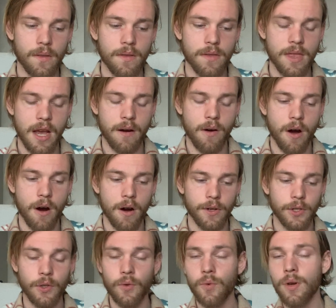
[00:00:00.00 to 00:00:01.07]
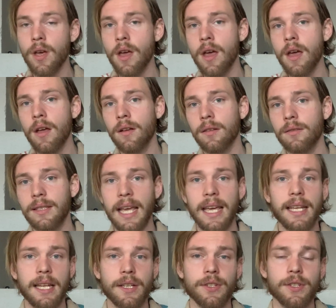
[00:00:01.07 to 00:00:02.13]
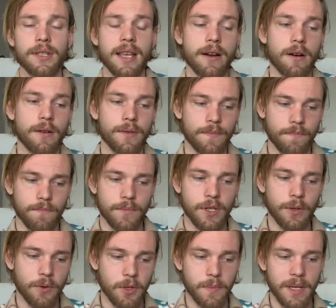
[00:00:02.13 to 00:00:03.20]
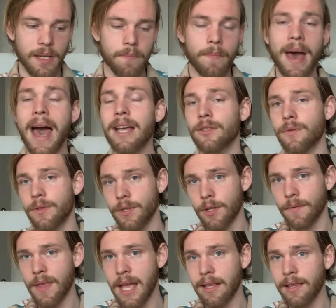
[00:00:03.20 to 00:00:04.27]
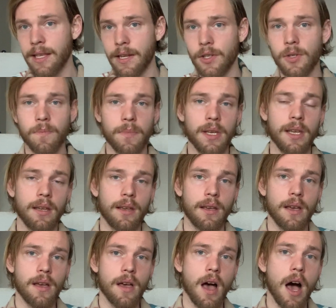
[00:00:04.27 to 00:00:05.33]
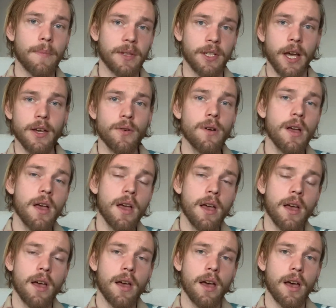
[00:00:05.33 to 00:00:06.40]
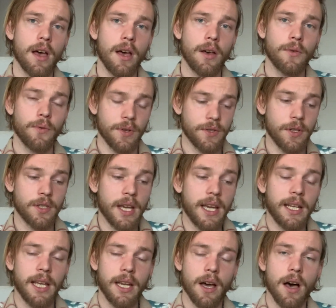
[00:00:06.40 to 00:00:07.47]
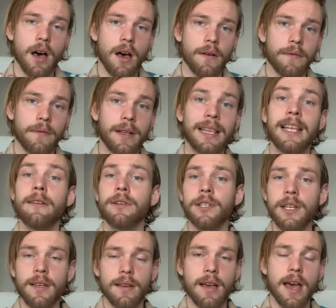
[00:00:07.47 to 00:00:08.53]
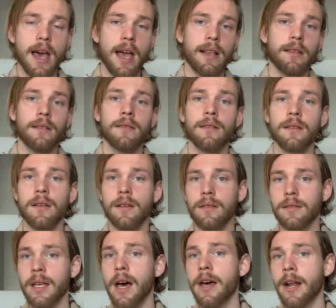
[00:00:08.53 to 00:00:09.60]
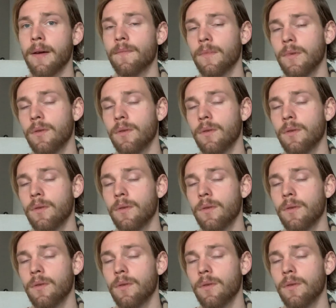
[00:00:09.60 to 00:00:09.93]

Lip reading: there are two deities that are, so to speak, patrons of that lineage, being Amitayu, who is the deity of clarity, and Tara,